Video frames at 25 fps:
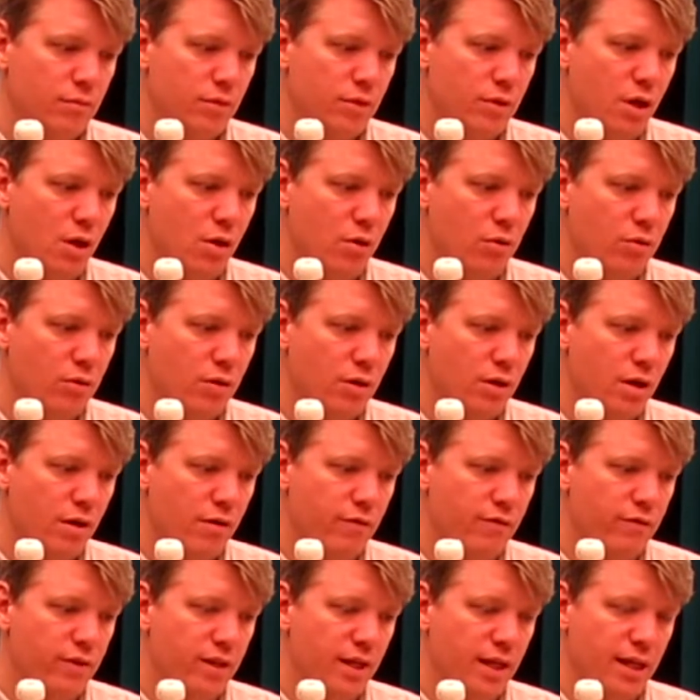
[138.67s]
note
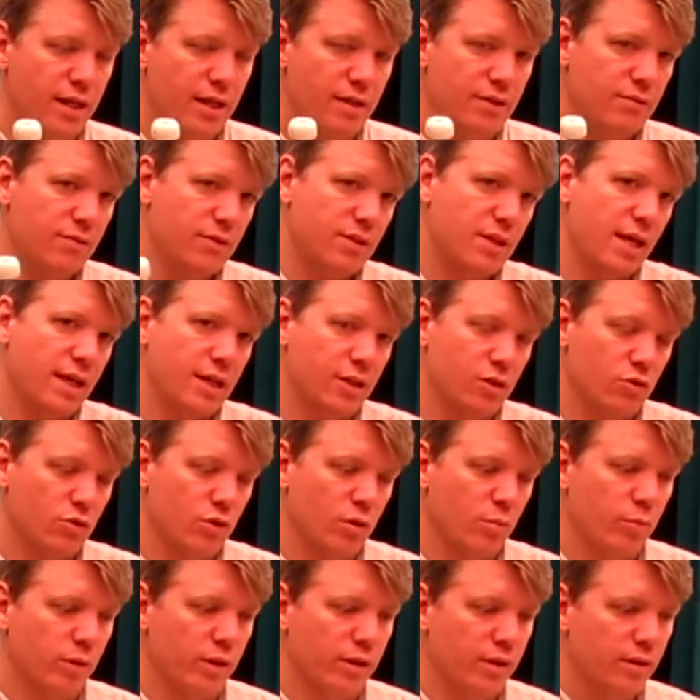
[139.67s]
of the second
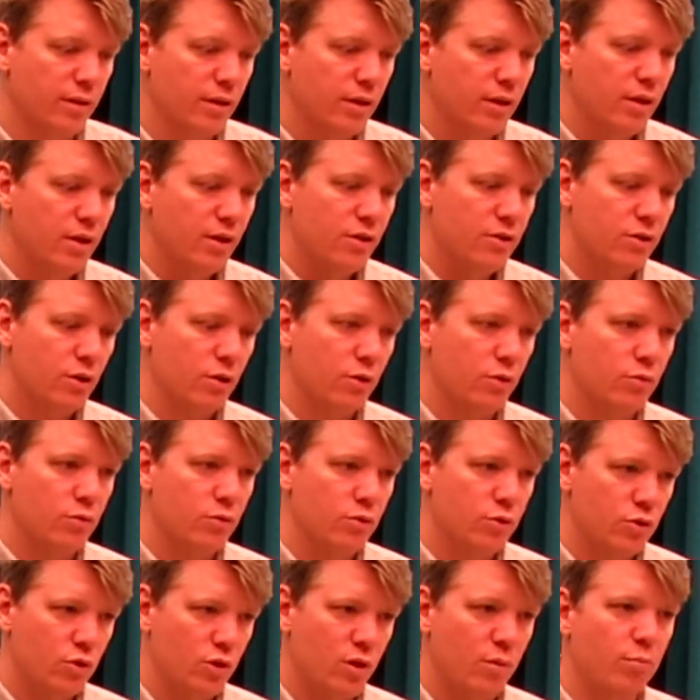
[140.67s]
triplet. So
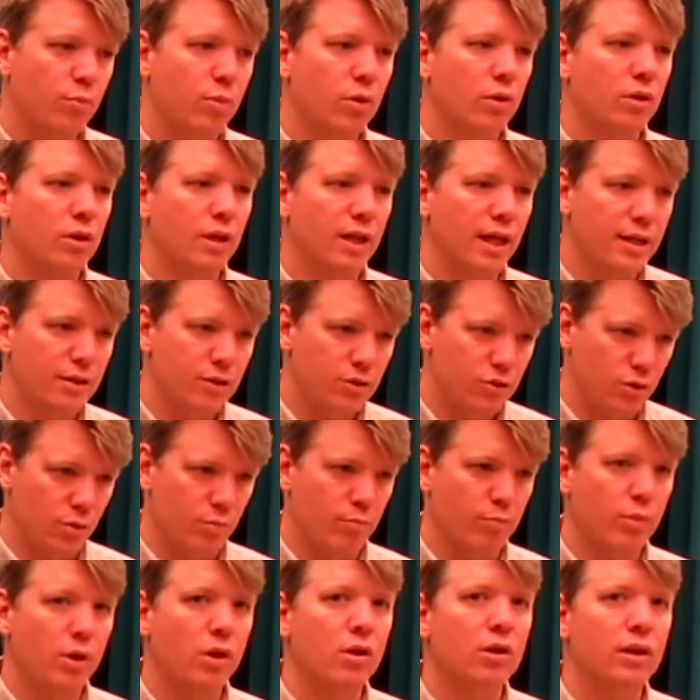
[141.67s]
triplet,
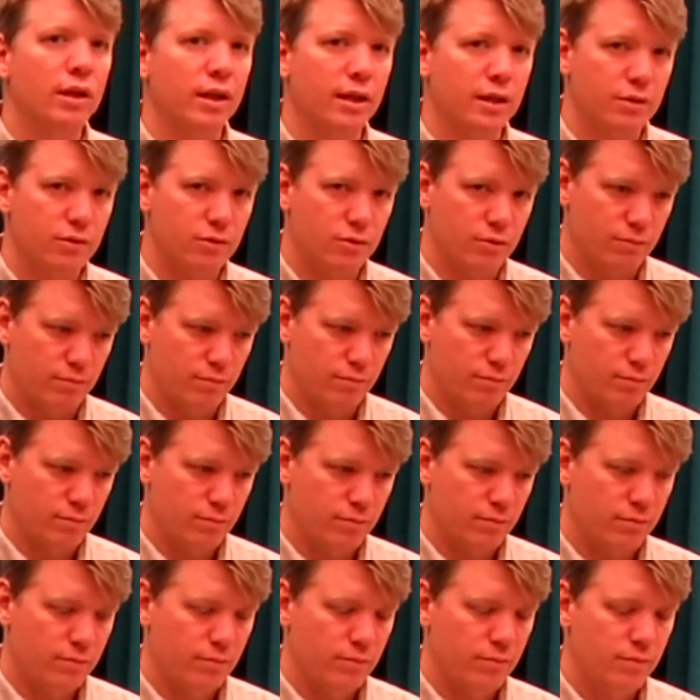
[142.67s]
triplet,
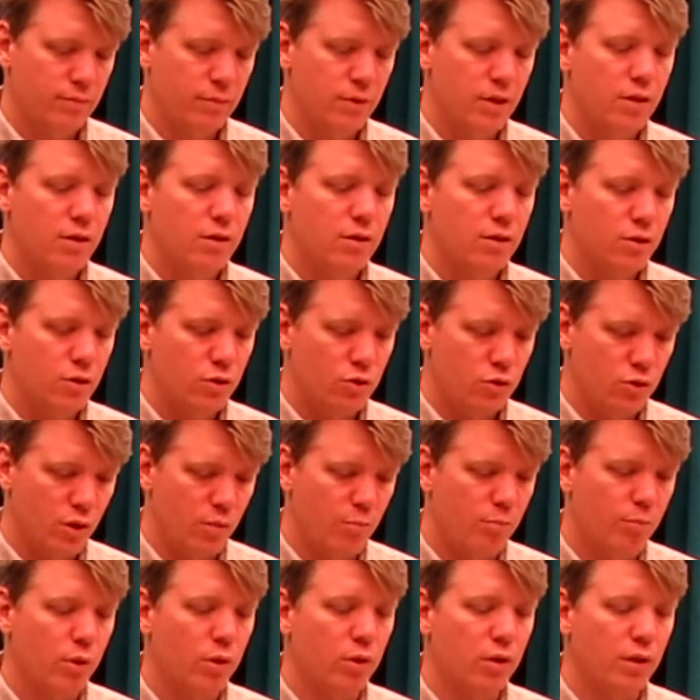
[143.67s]

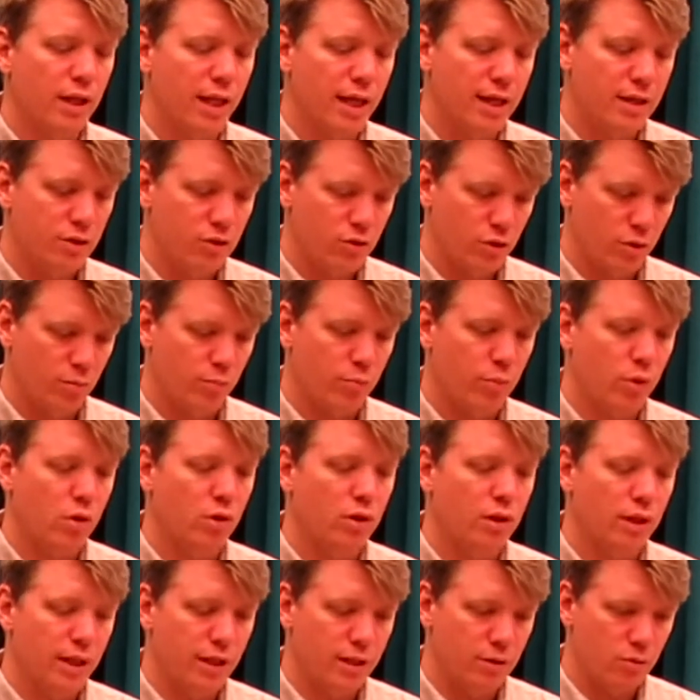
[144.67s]
triplet,
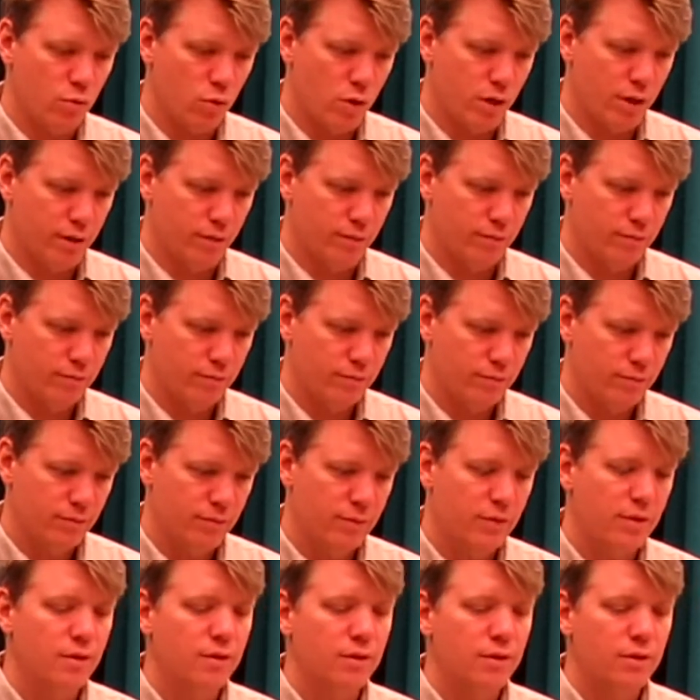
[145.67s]
triplet 1,
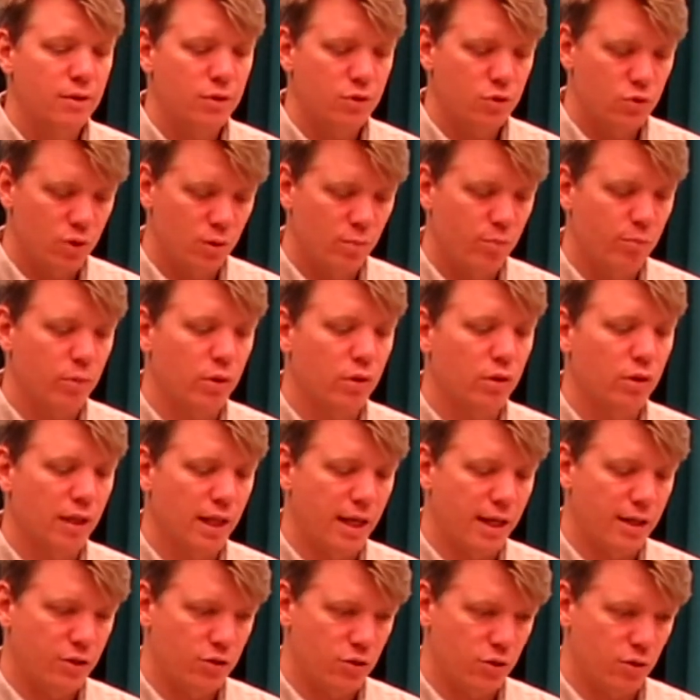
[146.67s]

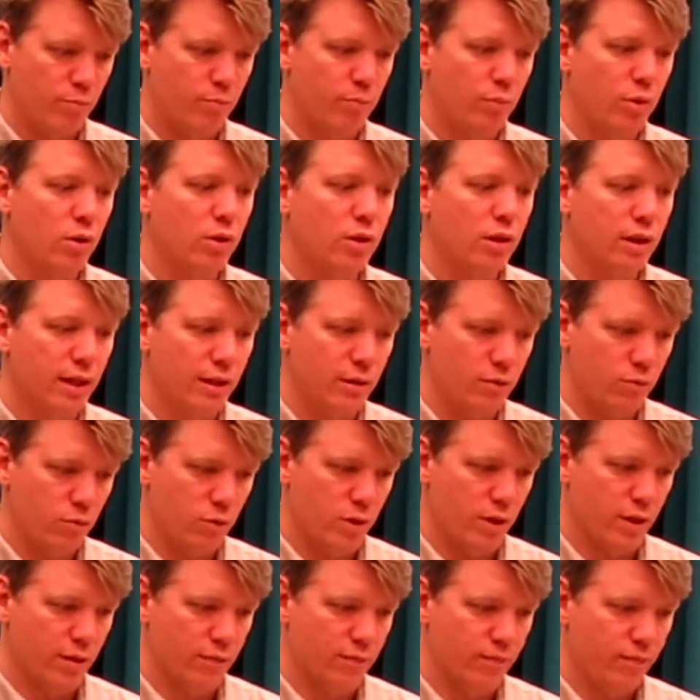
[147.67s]
triplet, triplet
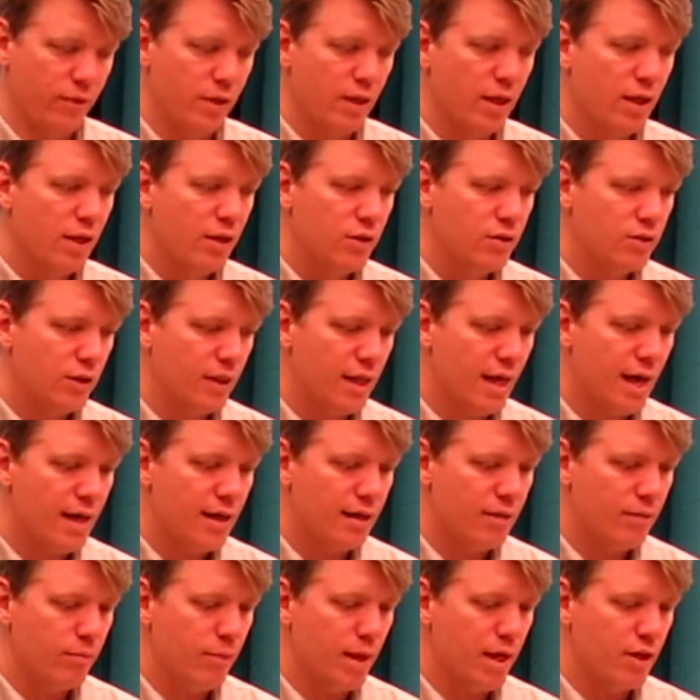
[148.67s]
1. So
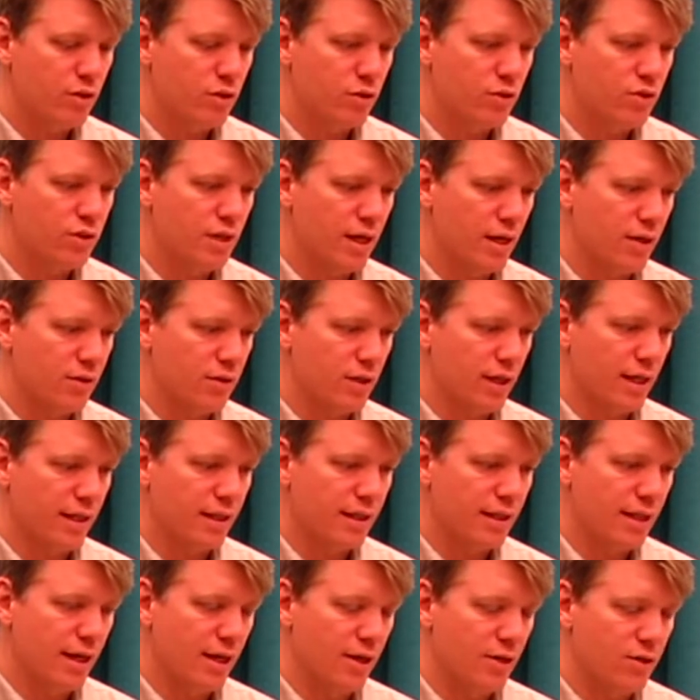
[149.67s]
that measure sounds
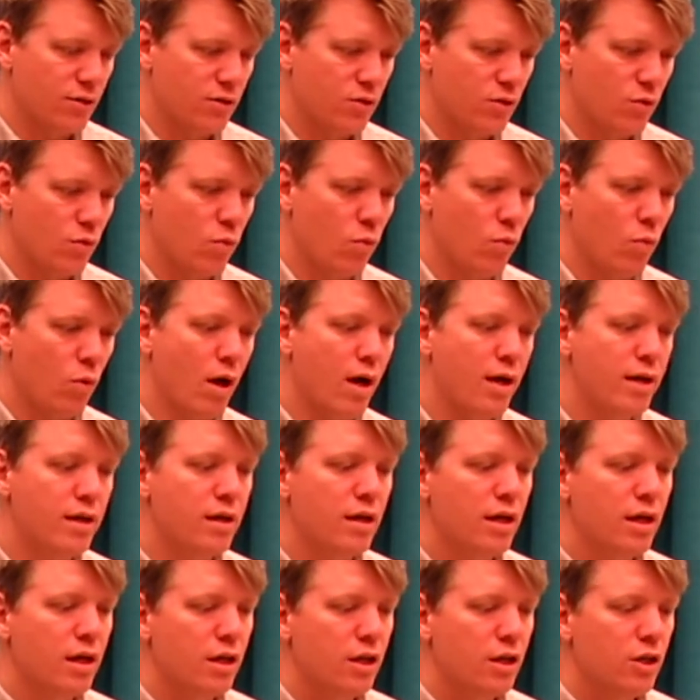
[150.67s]
like this:
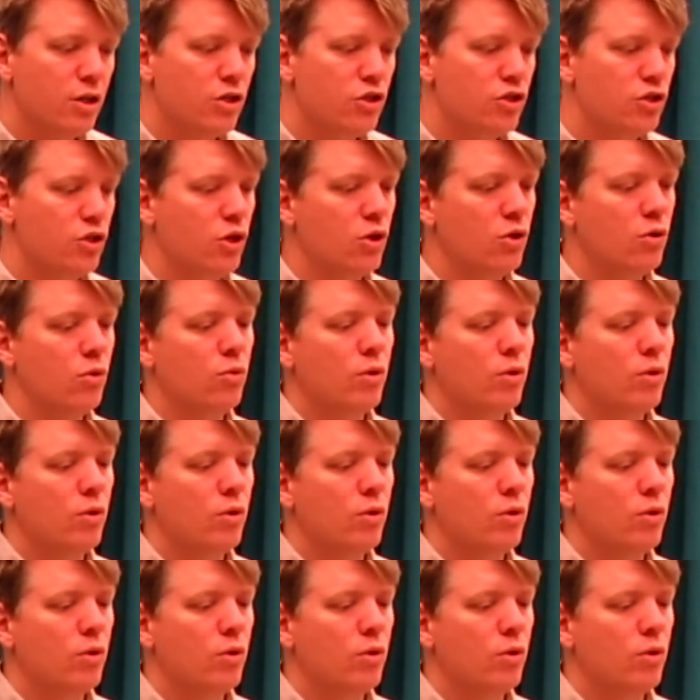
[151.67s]
1, 2,